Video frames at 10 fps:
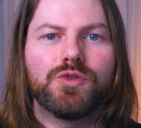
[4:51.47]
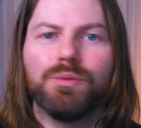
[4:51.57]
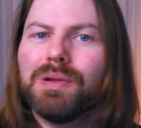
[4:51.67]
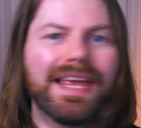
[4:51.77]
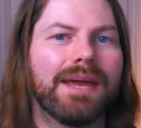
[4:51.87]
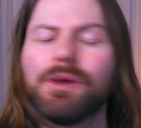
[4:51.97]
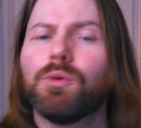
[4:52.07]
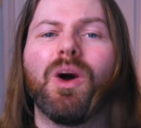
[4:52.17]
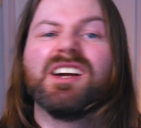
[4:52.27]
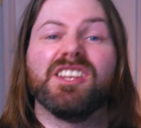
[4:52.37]
to play with
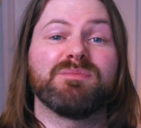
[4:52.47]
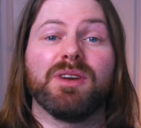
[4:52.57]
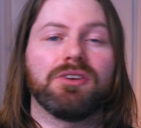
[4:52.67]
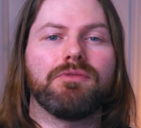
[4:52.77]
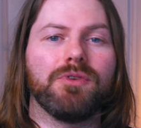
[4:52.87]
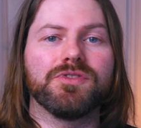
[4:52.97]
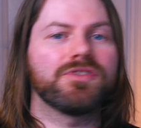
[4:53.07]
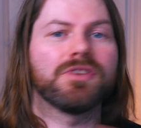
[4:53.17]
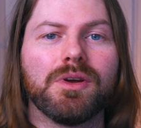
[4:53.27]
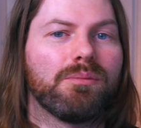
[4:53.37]
wireless
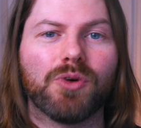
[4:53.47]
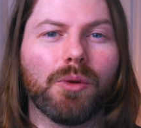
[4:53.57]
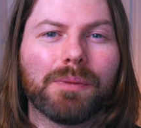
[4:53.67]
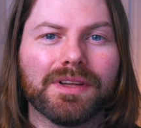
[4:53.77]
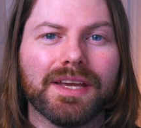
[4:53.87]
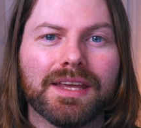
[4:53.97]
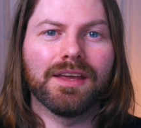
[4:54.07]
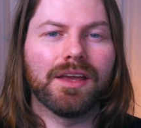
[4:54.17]
microphones properly.